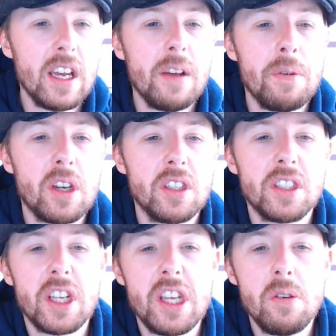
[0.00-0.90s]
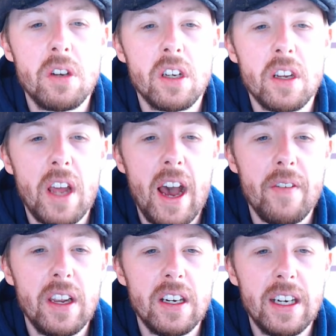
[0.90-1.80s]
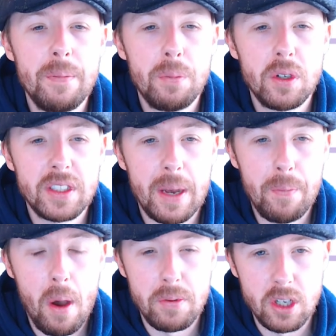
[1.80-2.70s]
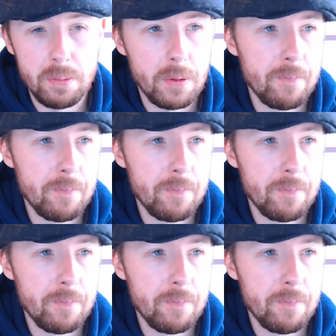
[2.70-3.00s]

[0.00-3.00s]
Because you could have a little impulse that pops up